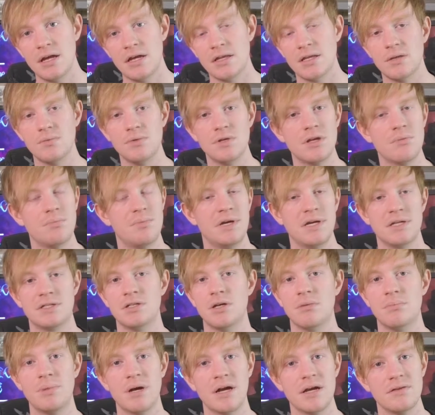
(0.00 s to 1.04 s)
And then we get
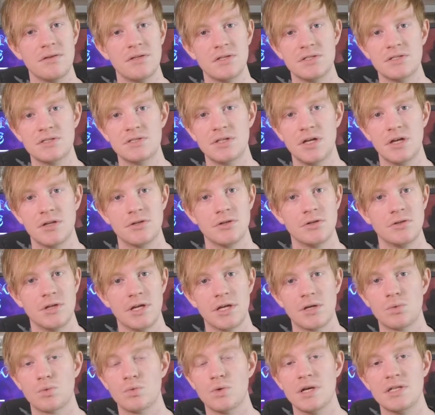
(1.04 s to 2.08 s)
picked up by this other
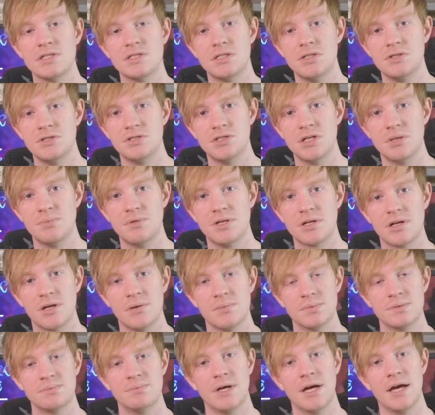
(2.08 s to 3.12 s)
rescue ship that
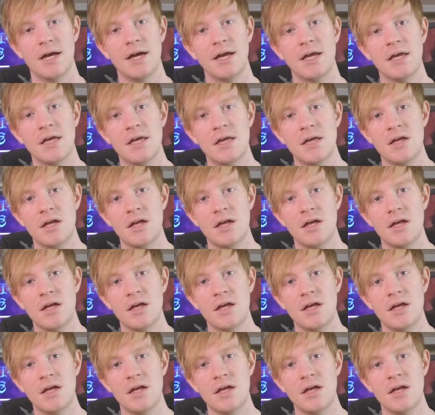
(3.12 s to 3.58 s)
comes by.